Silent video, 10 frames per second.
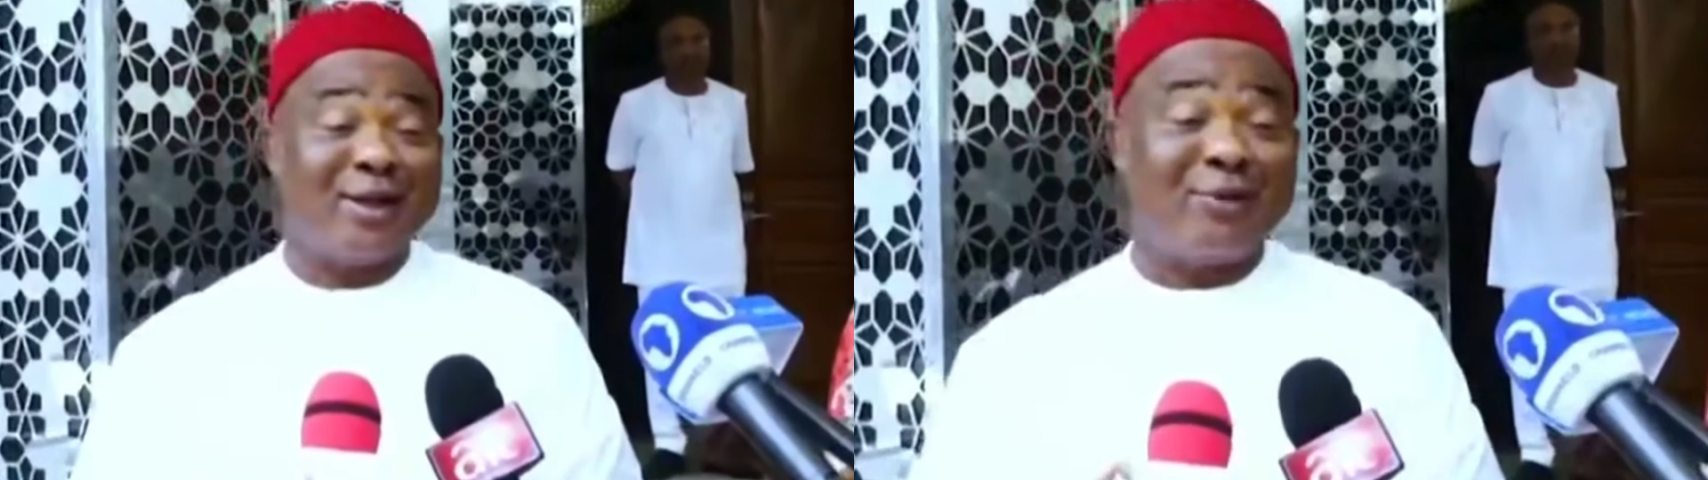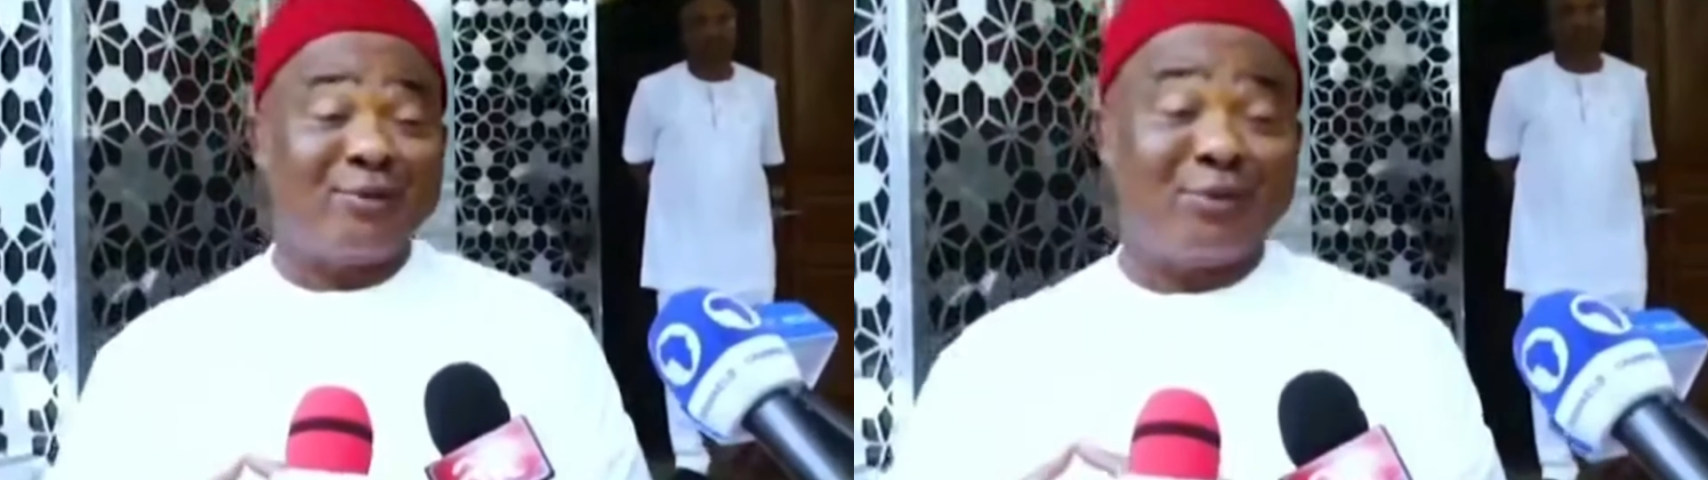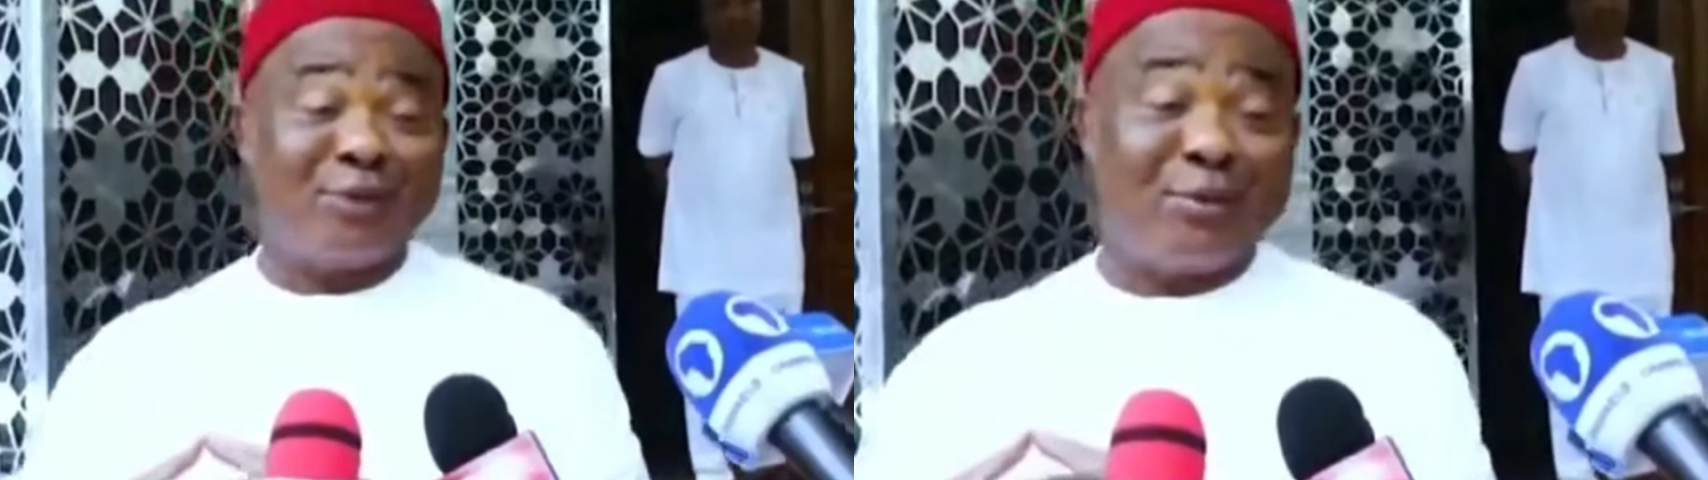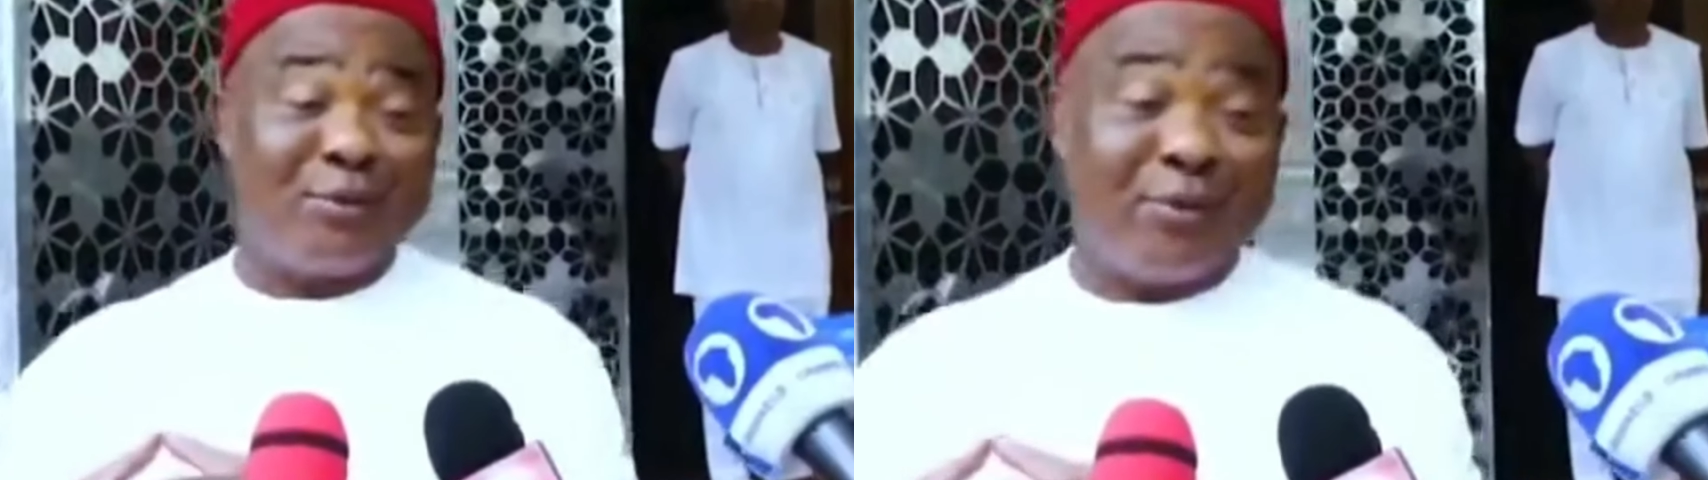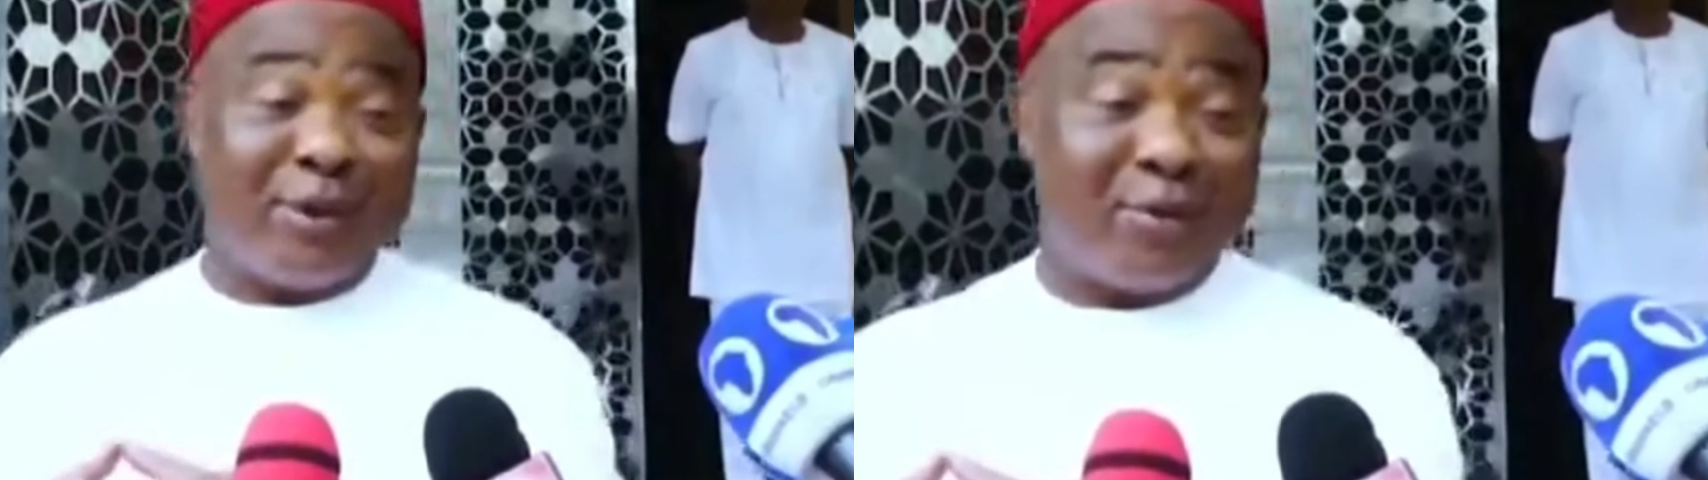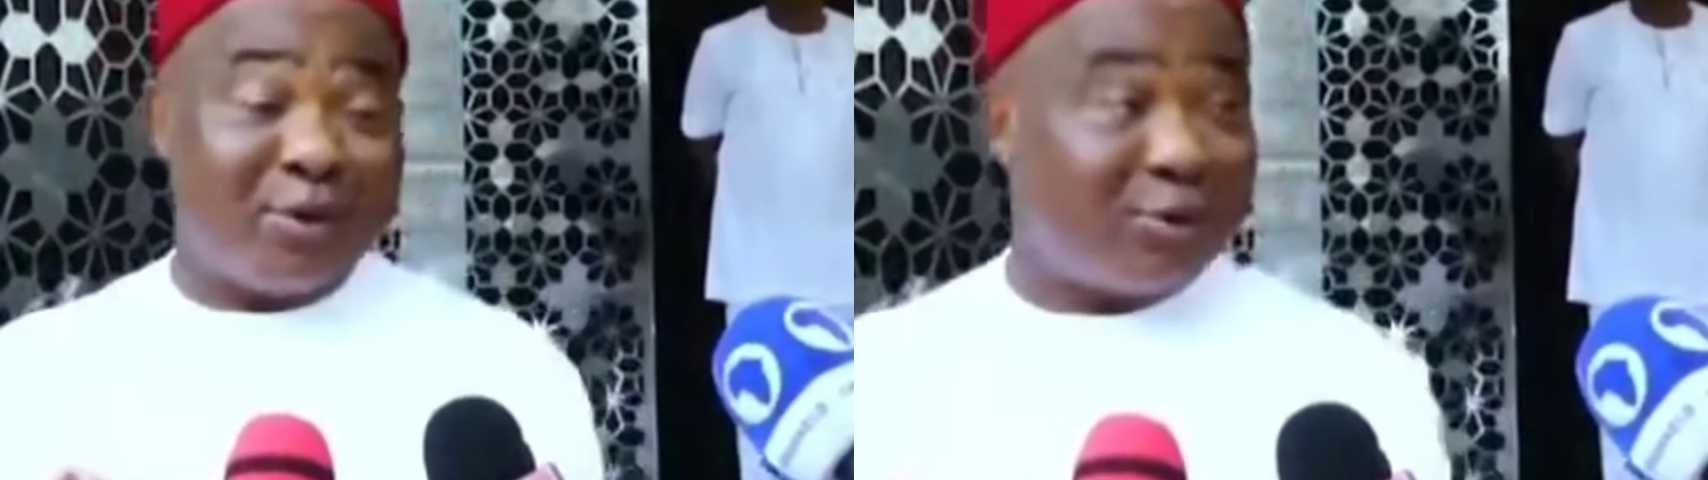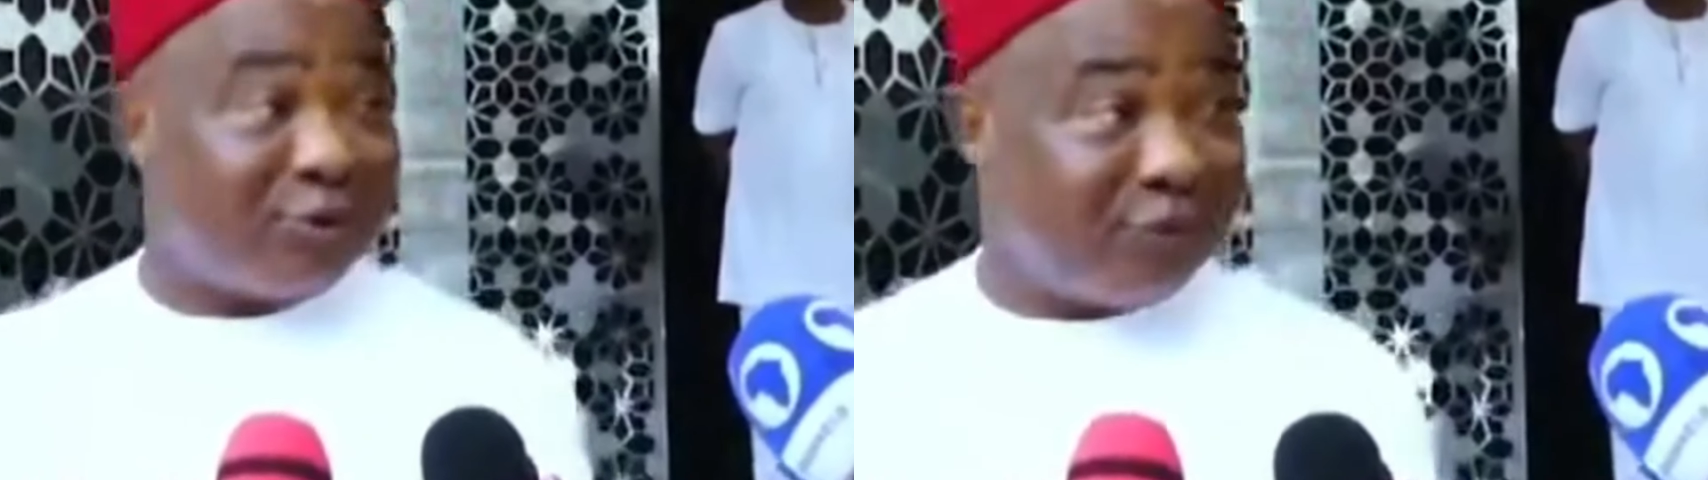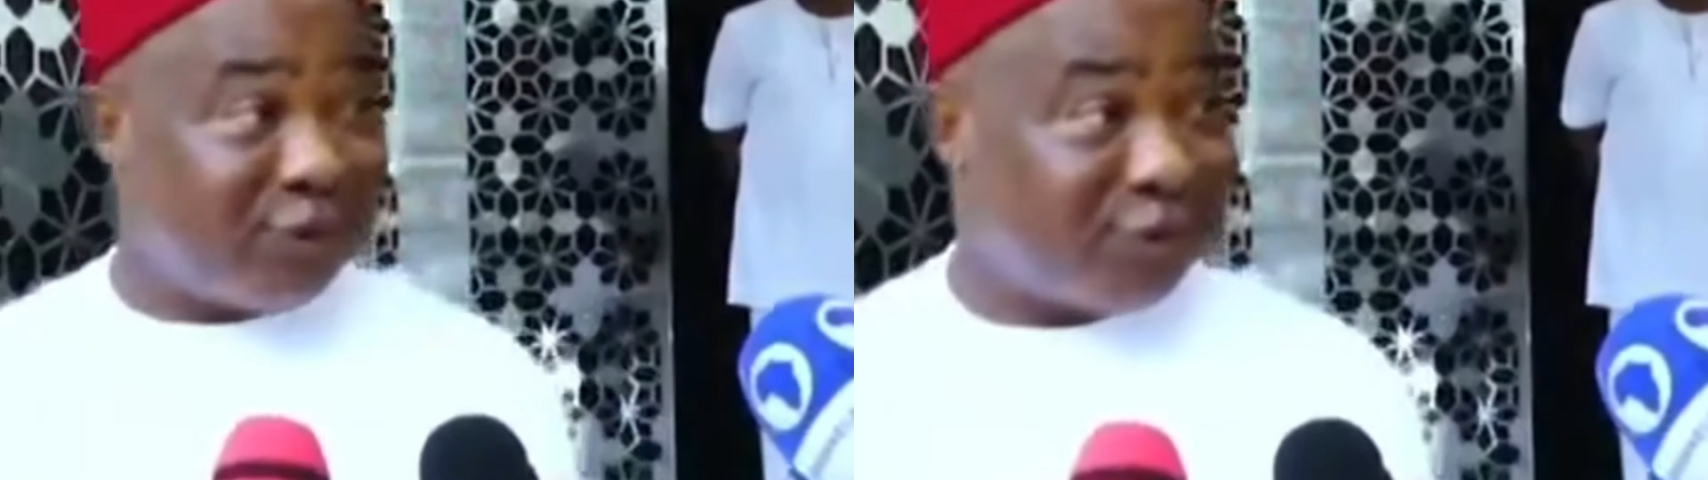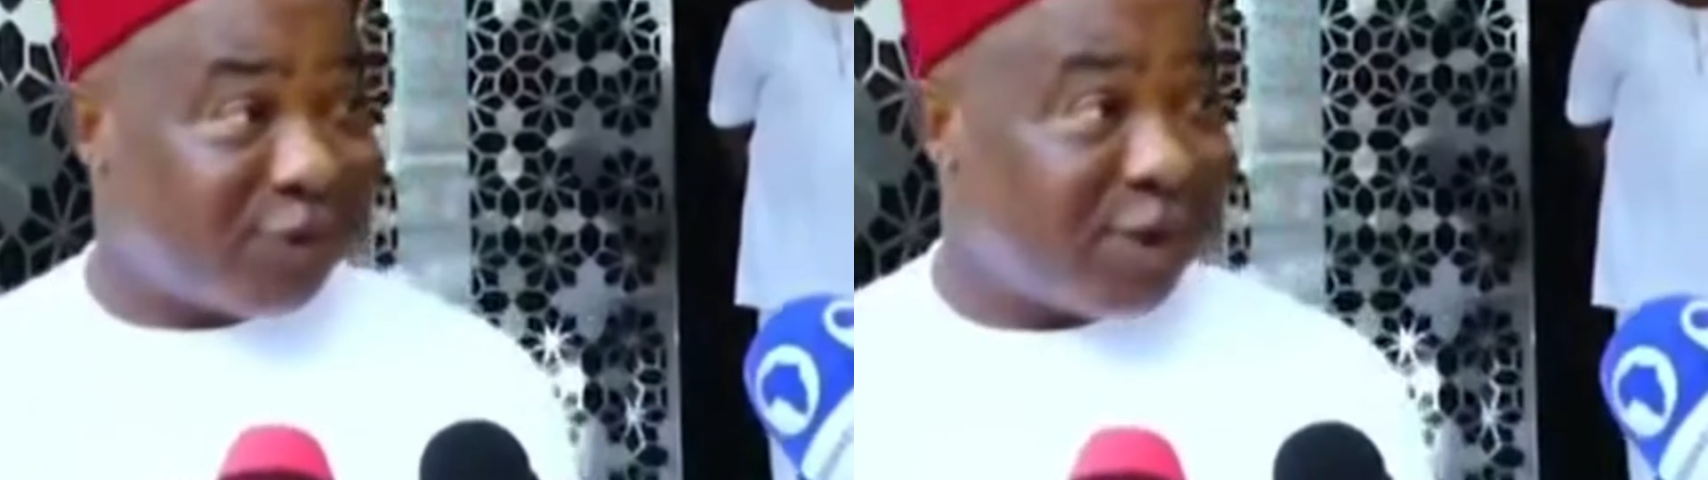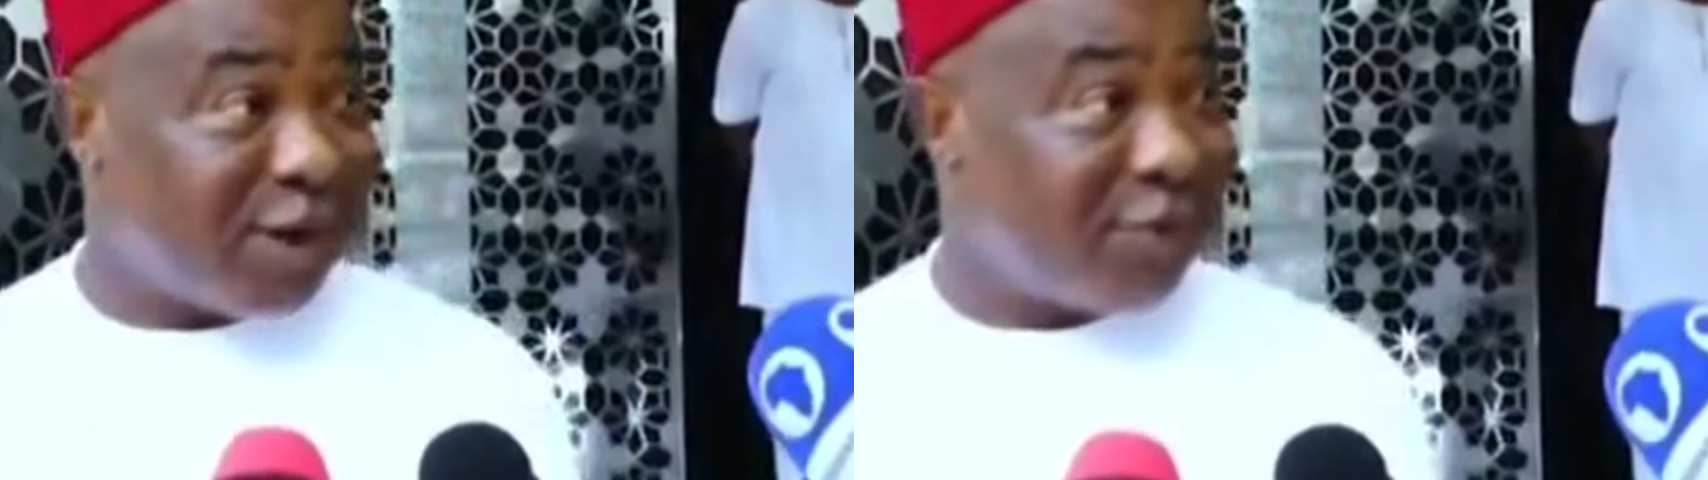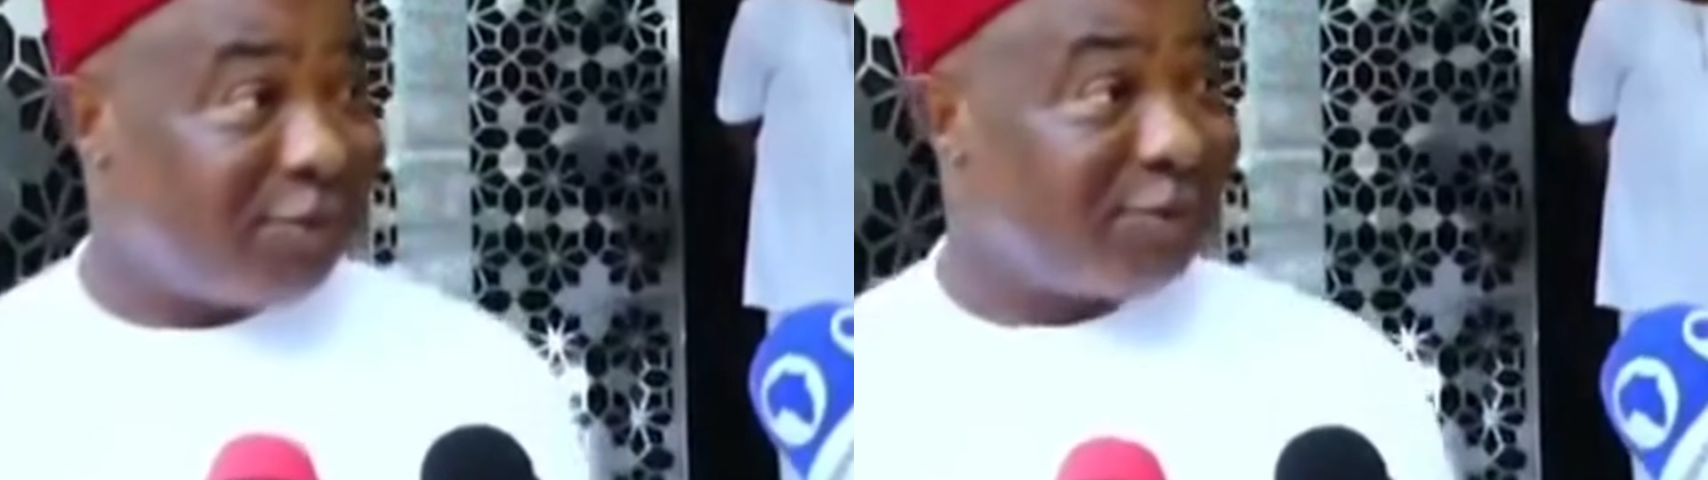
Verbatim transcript: he will put a mobile workshop first on ground